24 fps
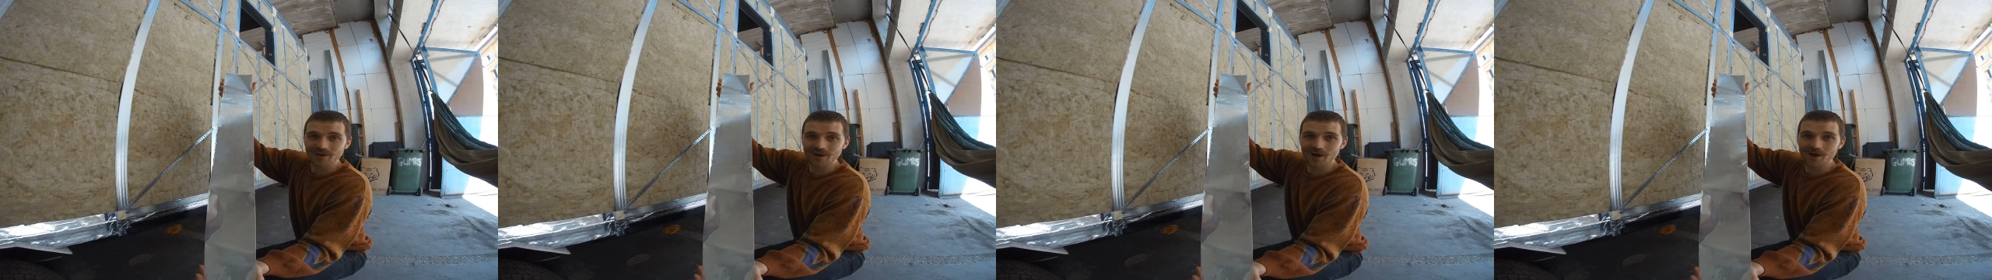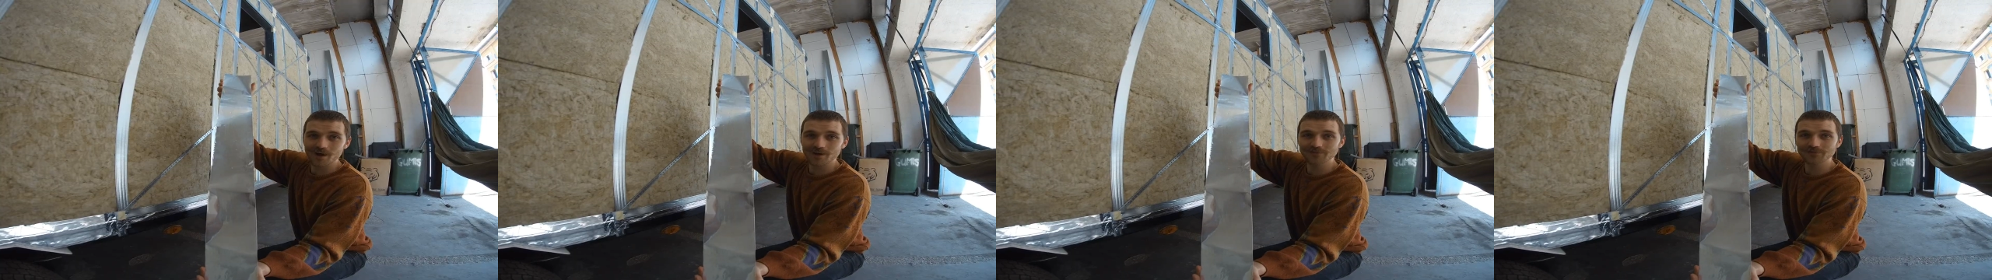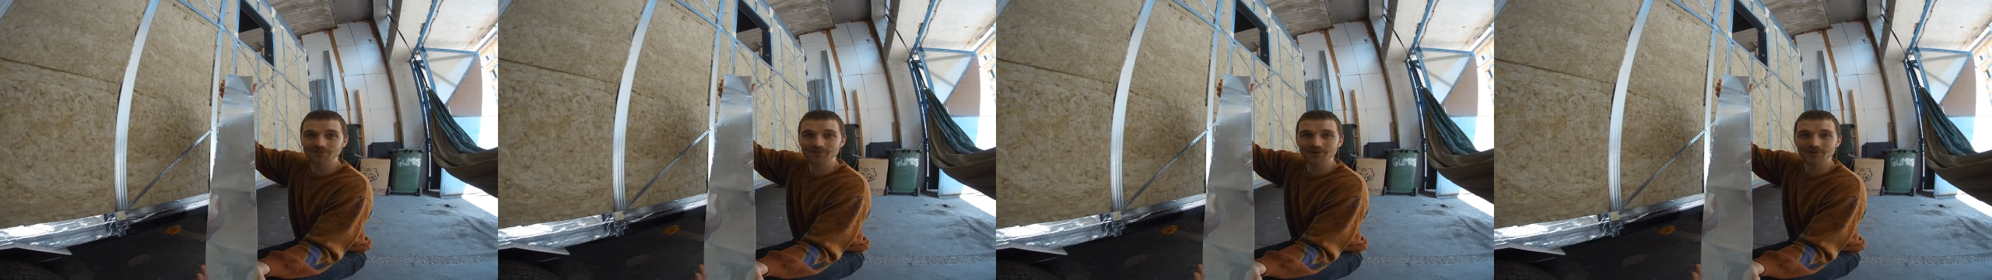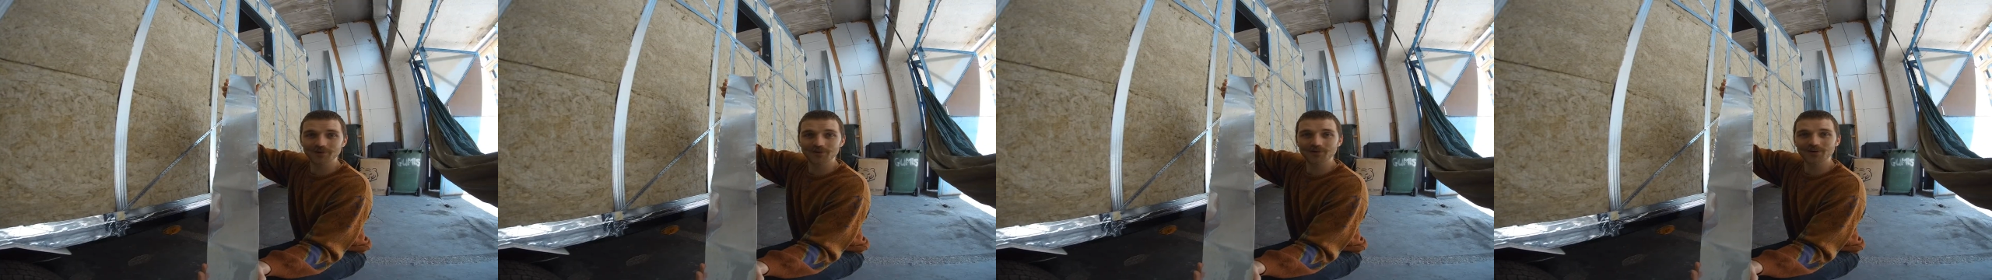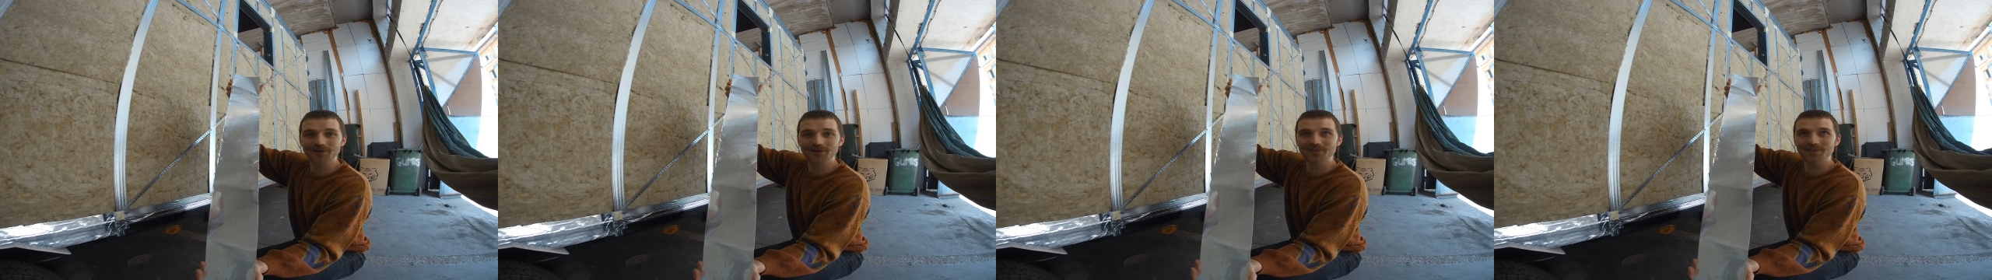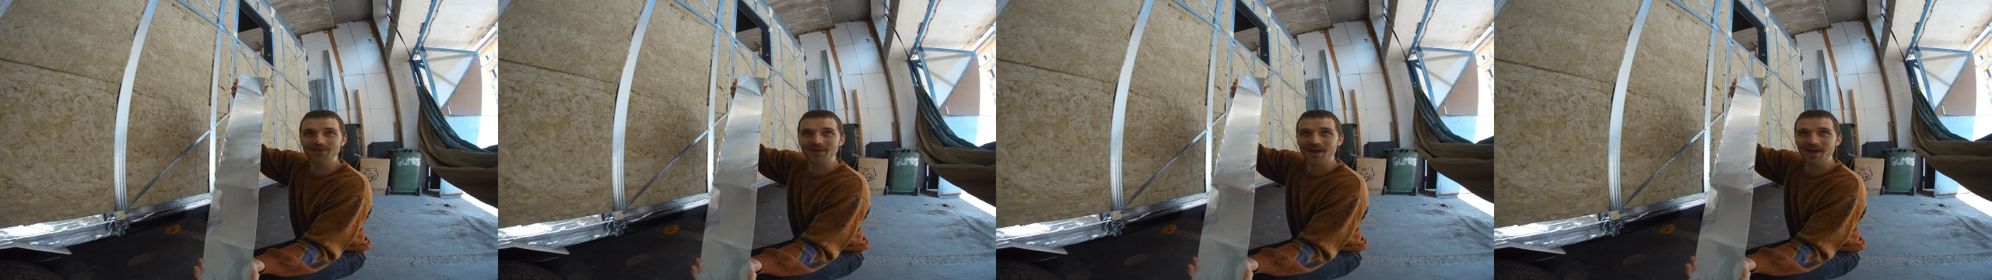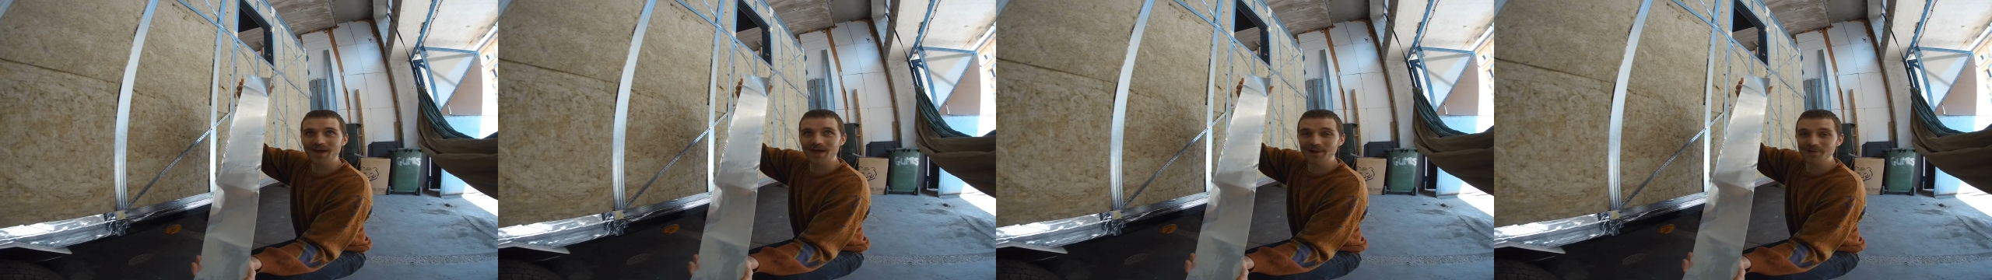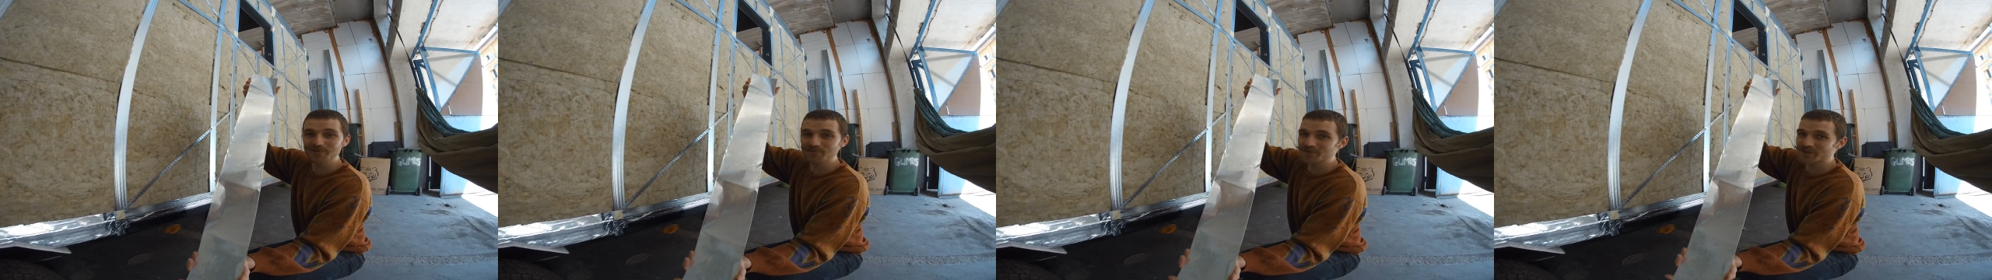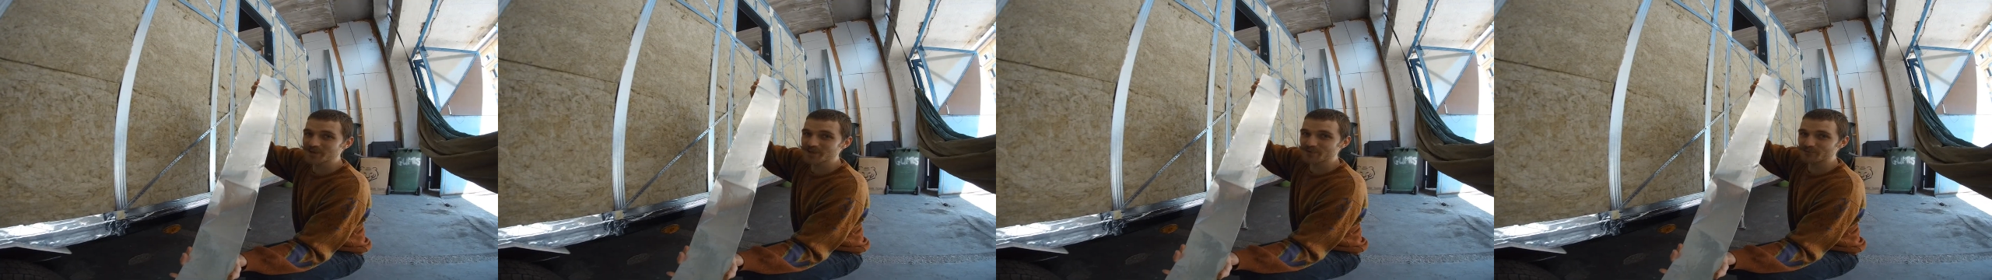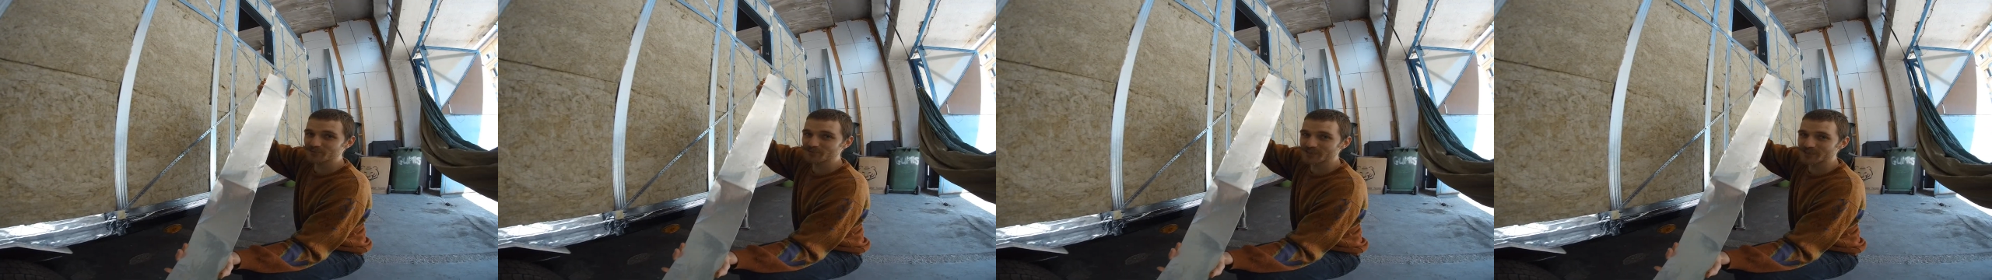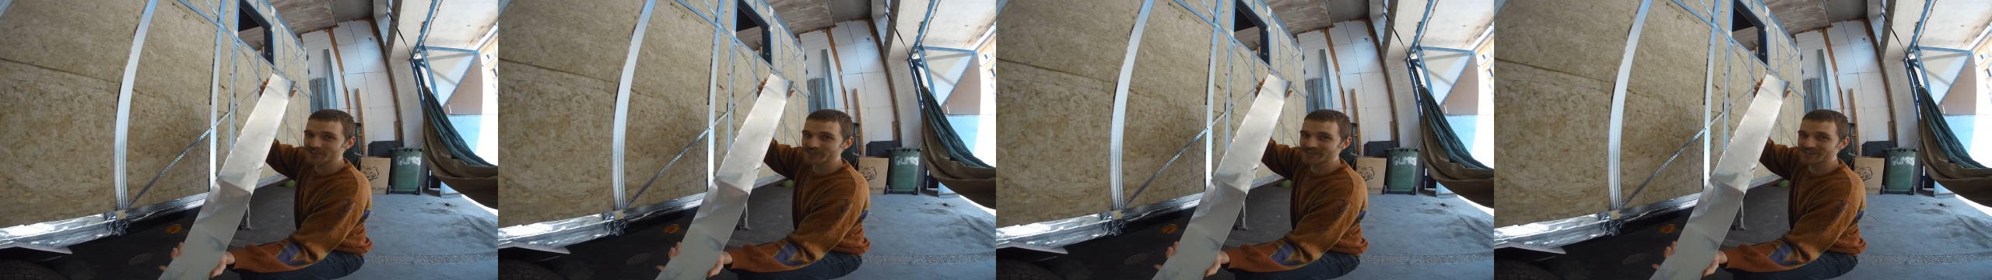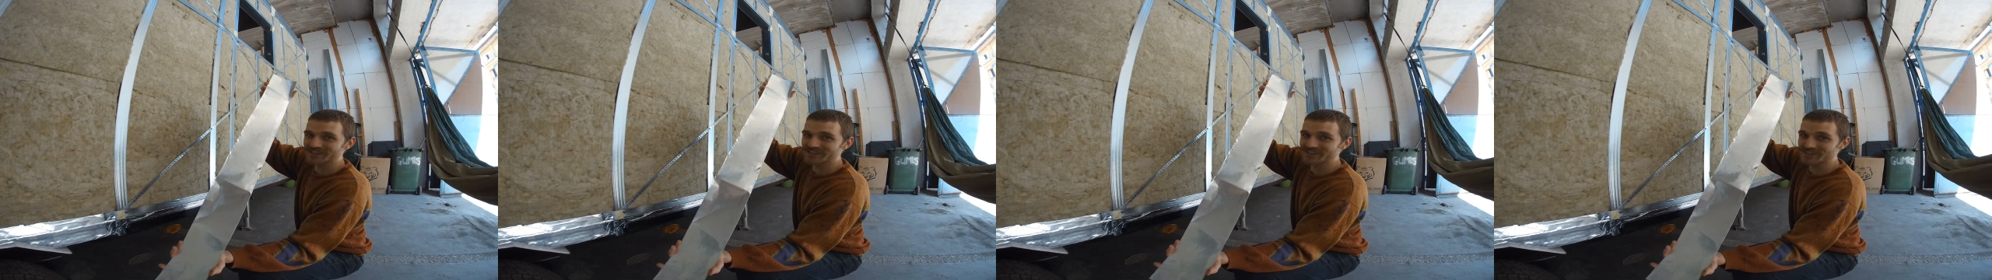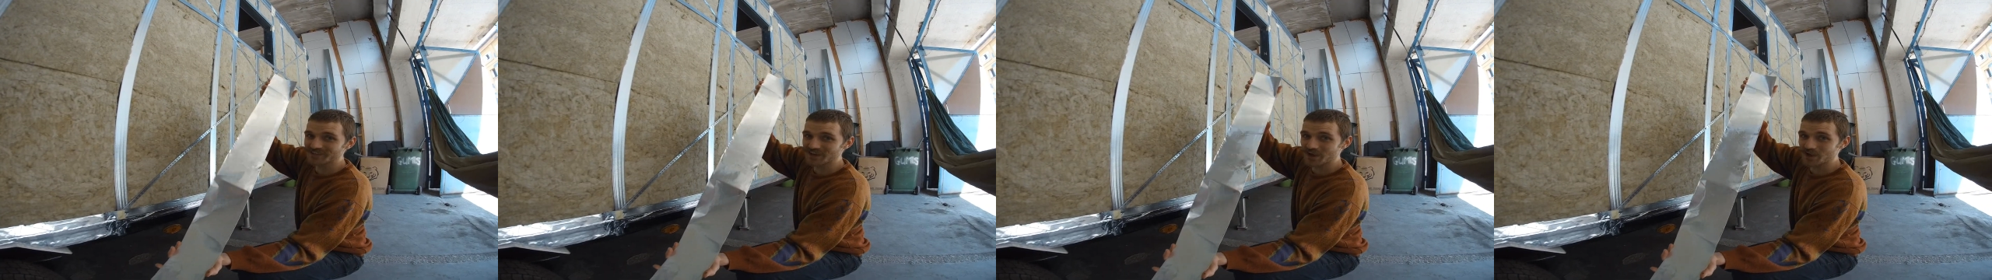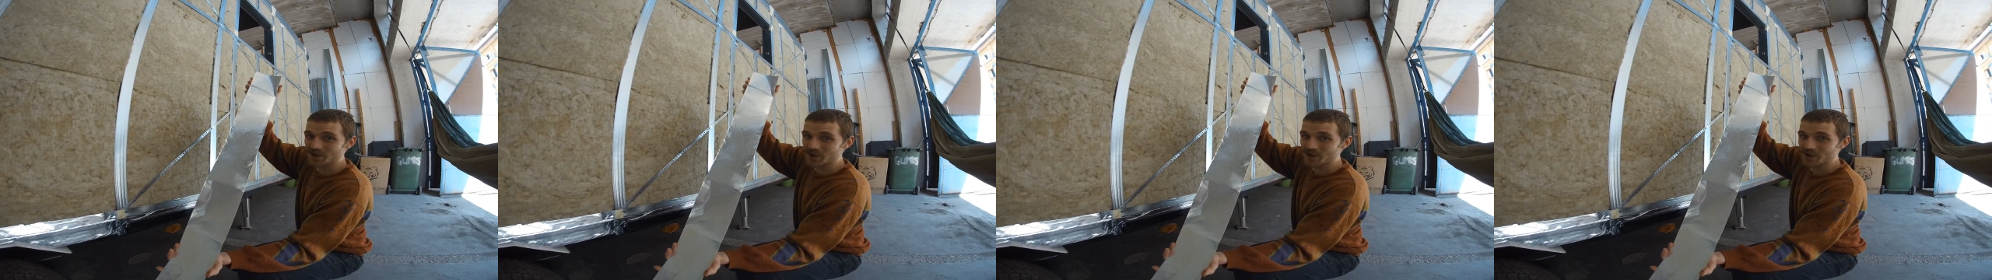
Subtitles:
After gluing the aluminium sheets,